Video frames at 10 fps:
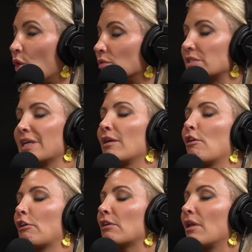
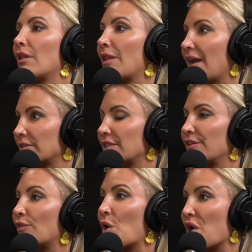wholesale or
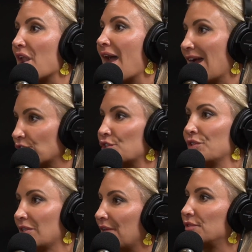collective or
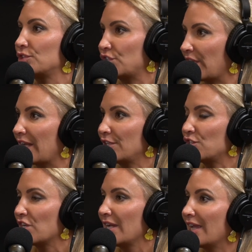national level
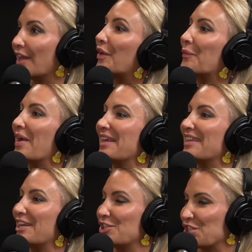change in a
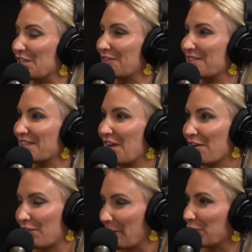way that
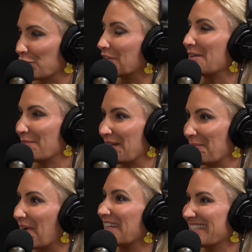shifts from a
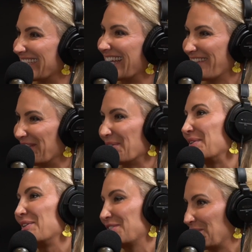treatment mindset,
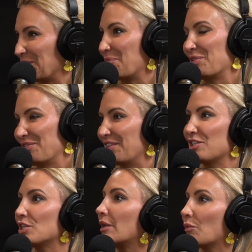if you will, to a
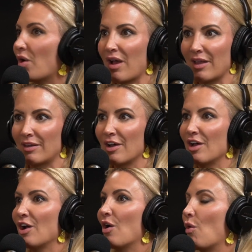prevention
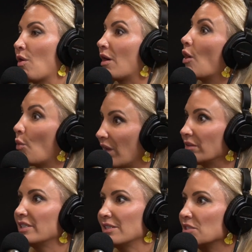one or a
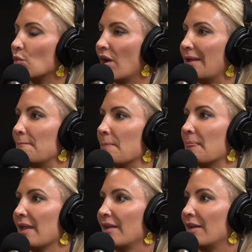wellness
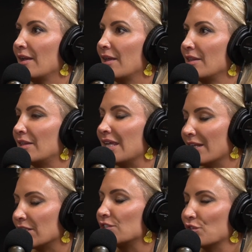one,
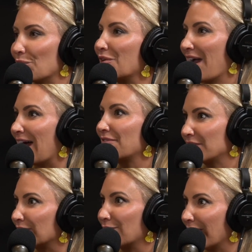the industry will
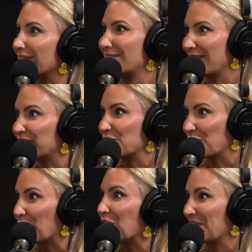have to raise
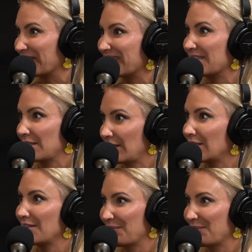its voice.